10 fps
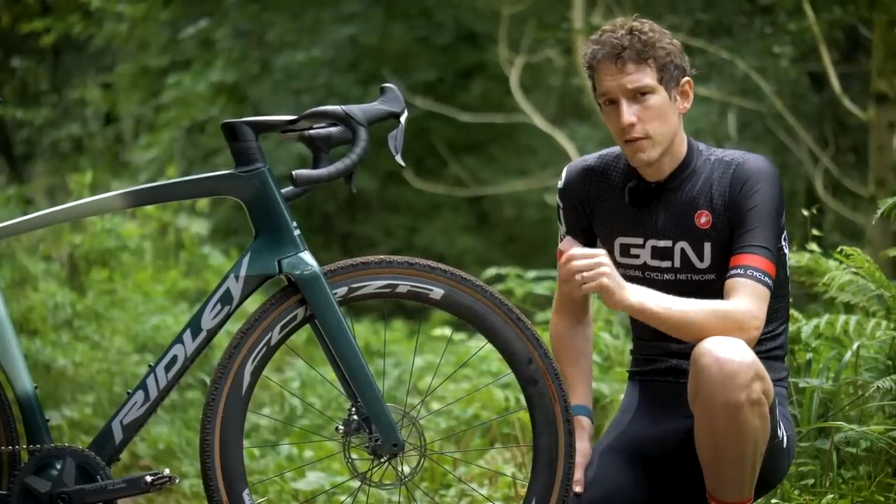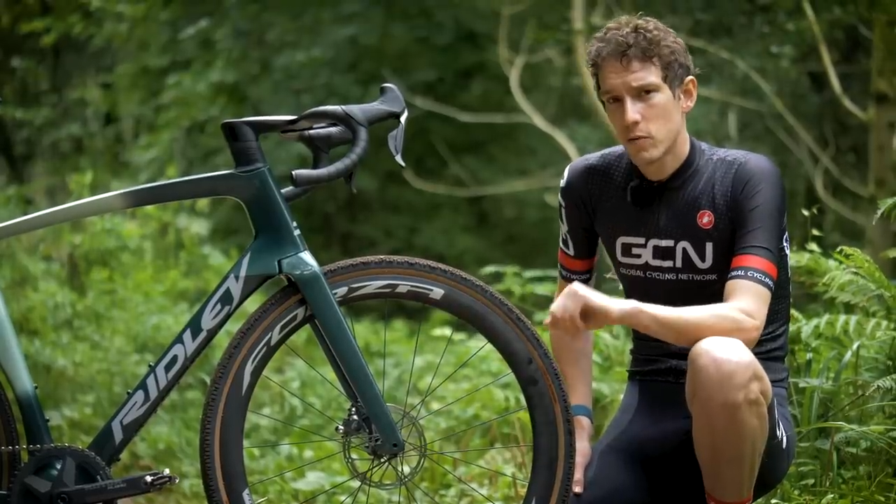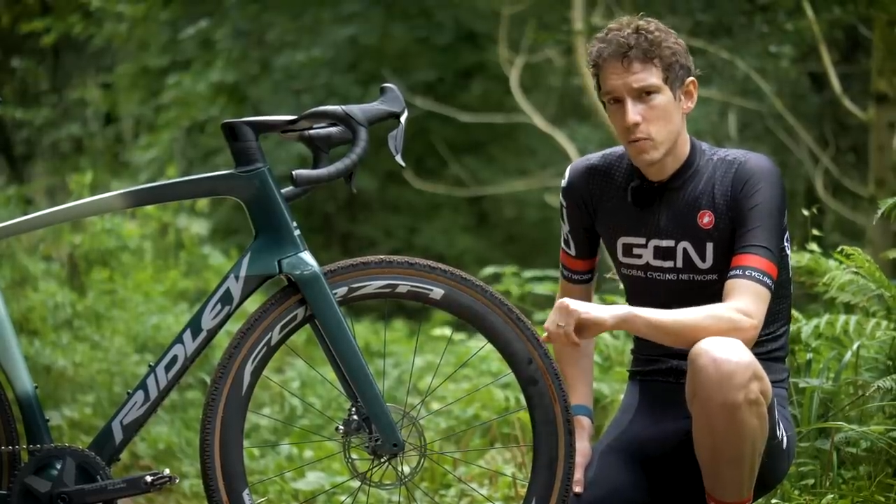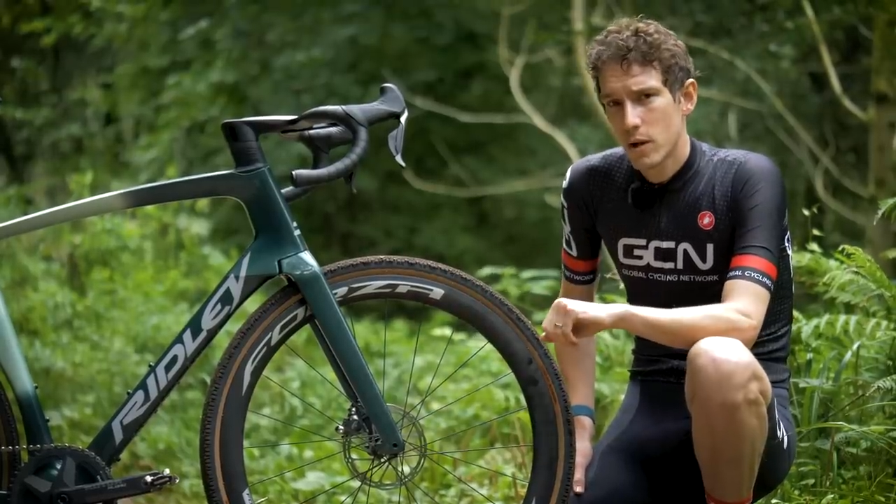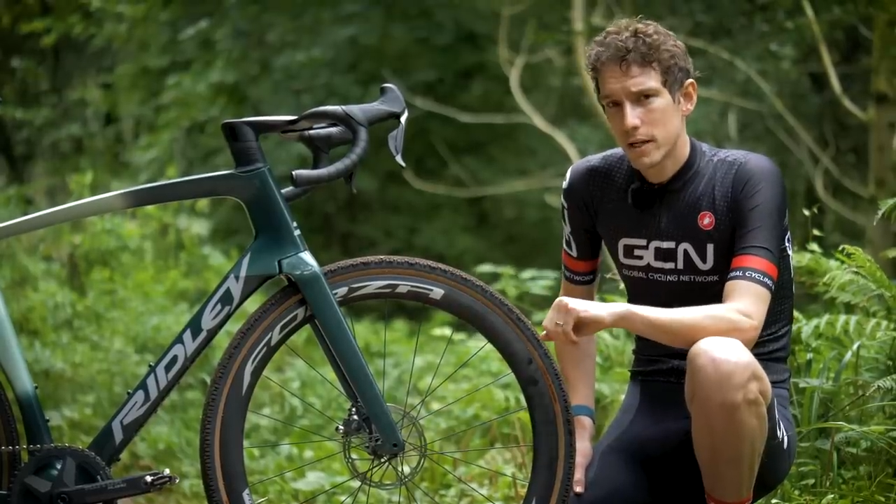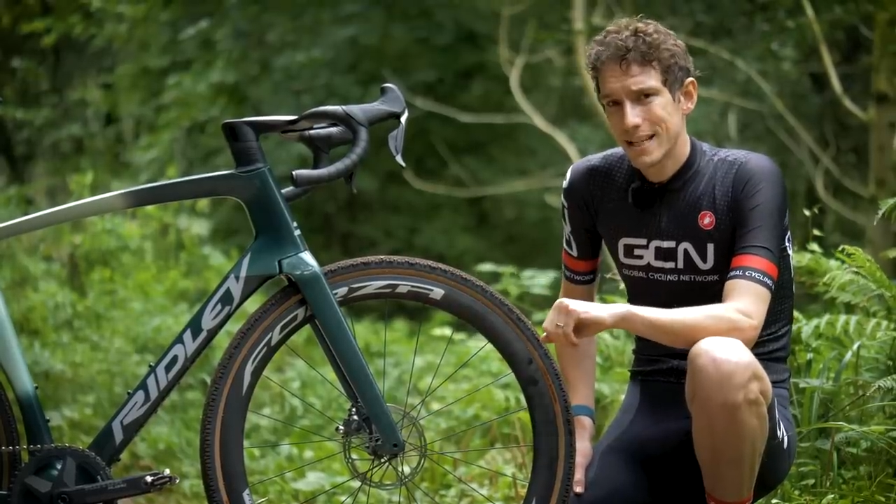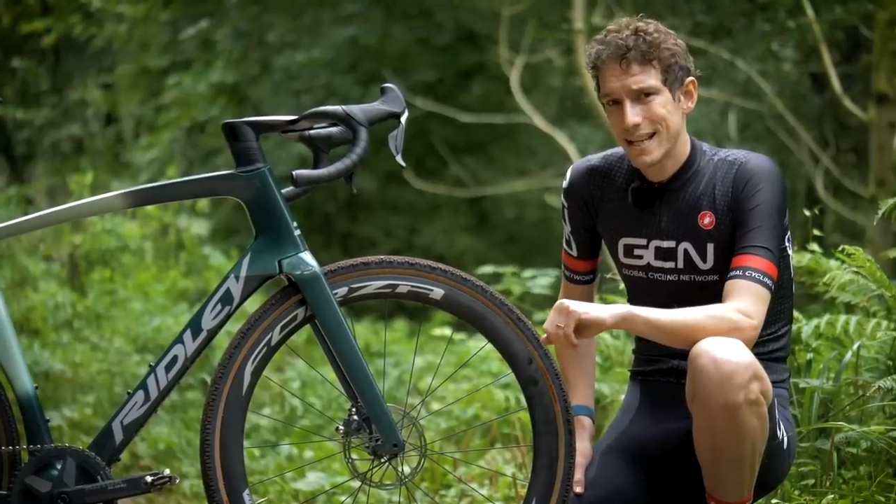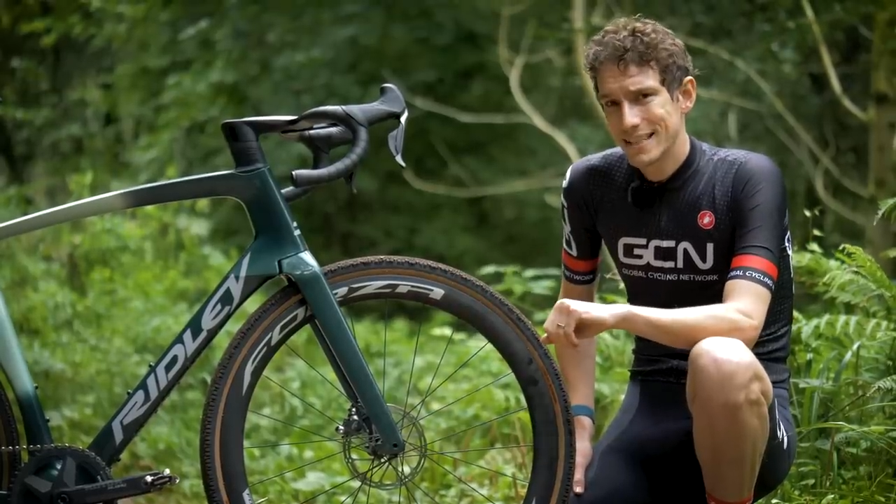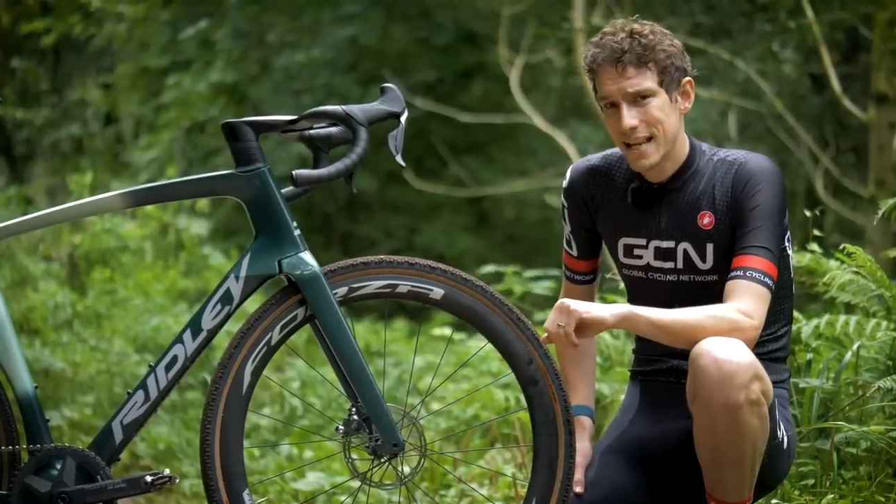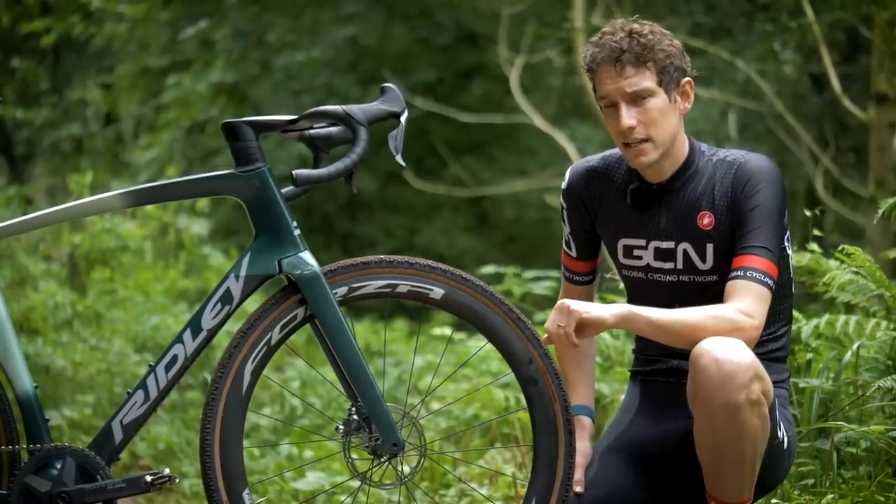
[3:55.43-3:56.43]
for riding
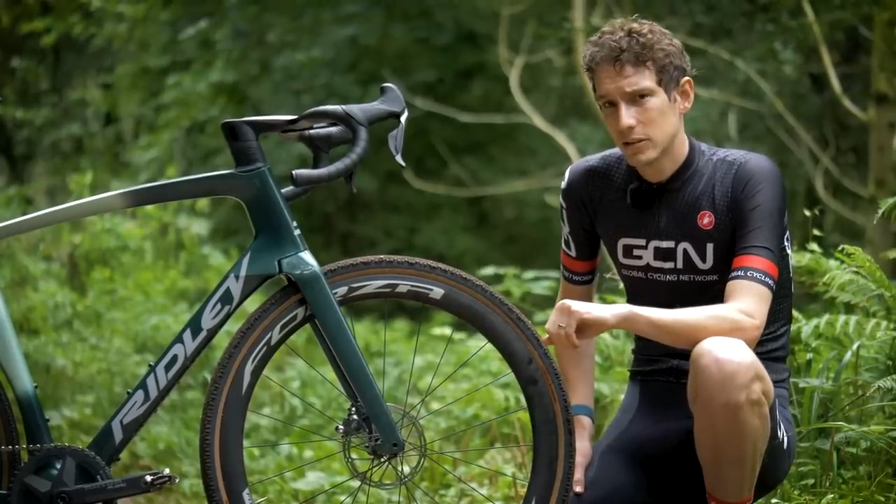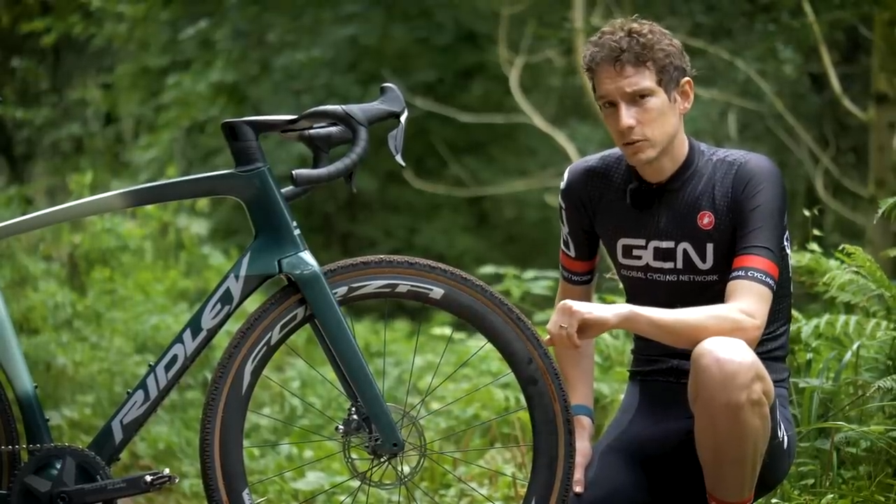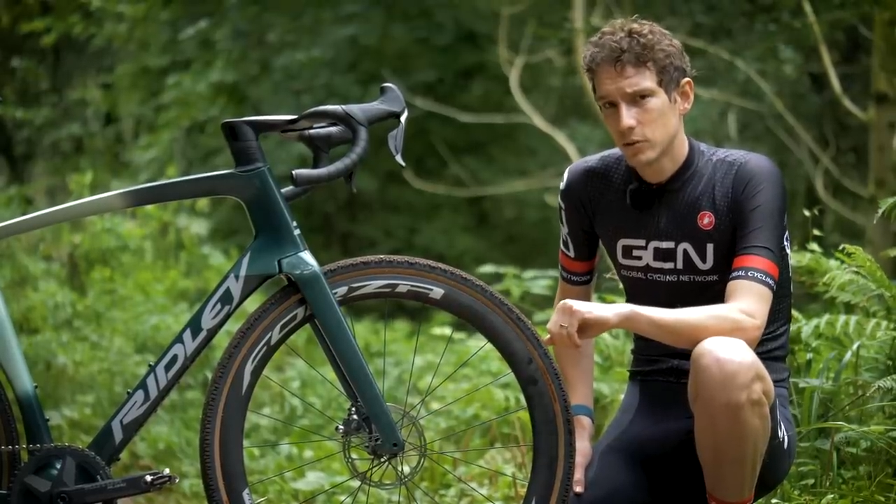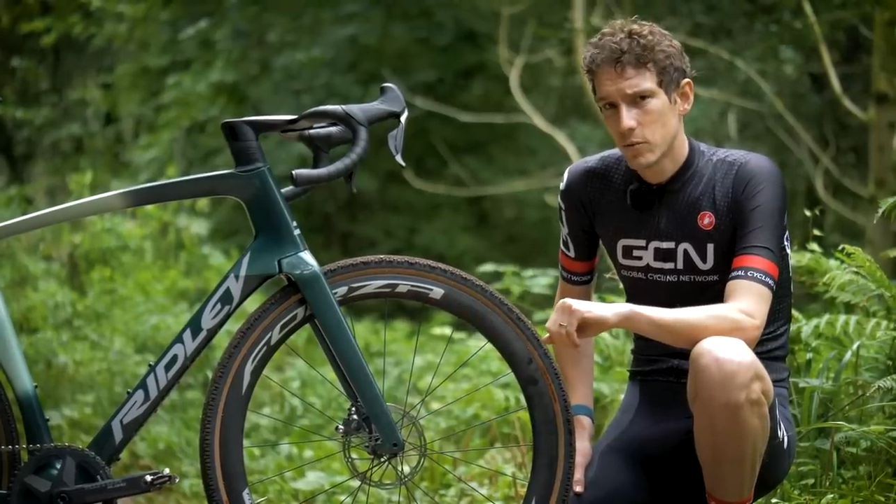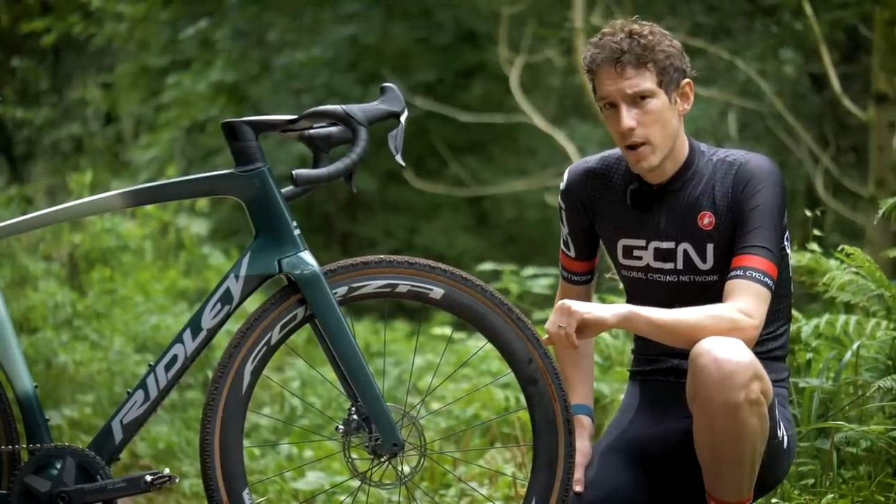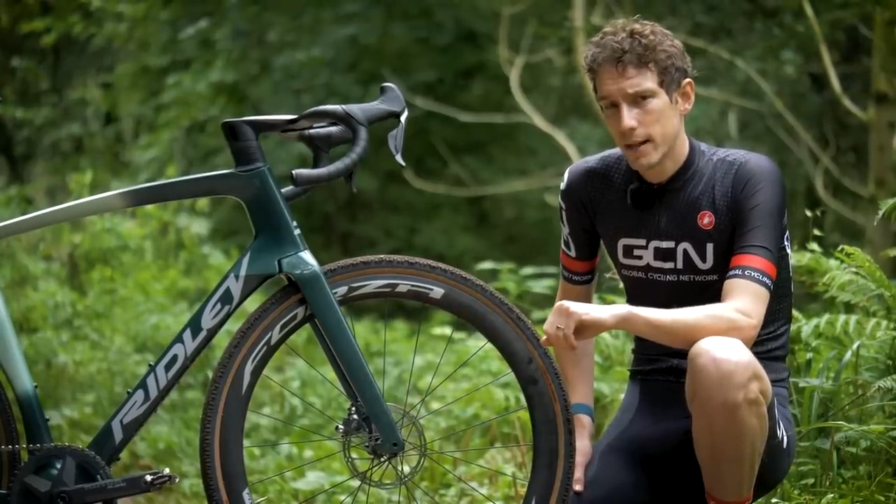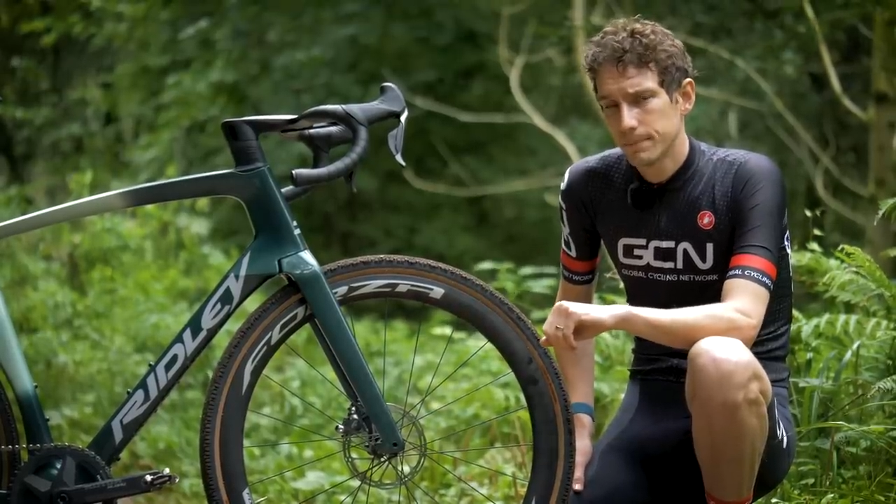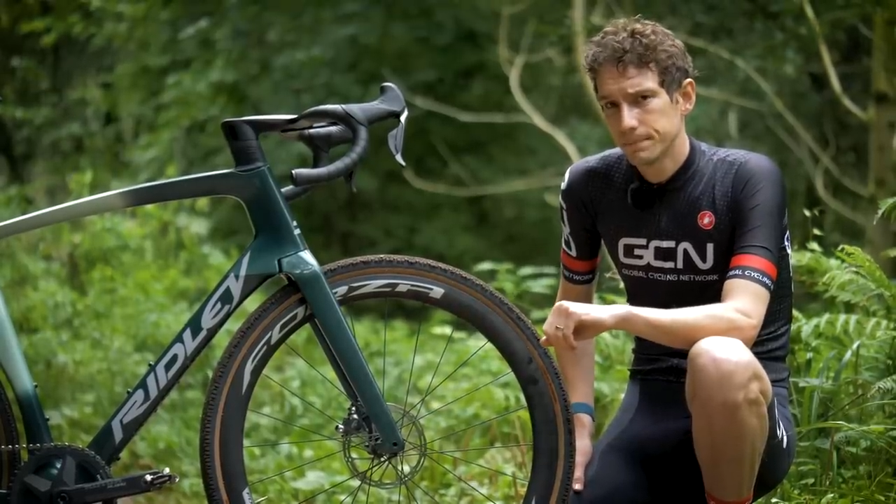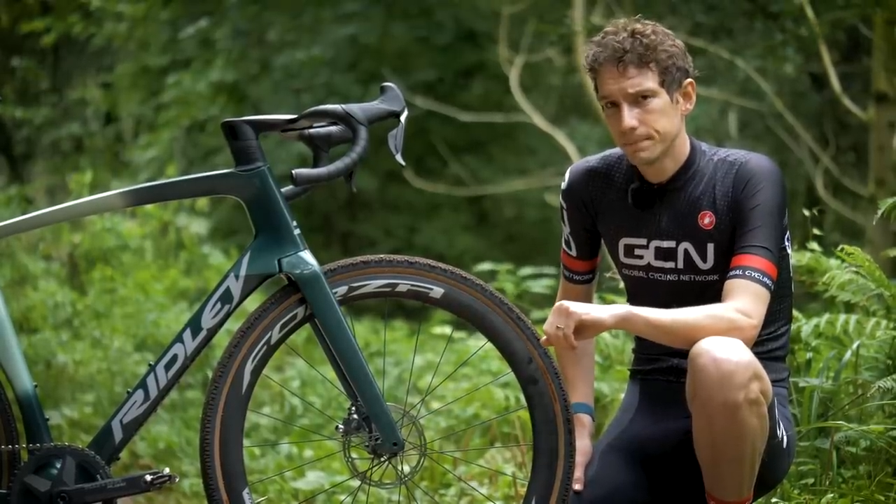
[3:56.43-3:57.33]
technical terrain.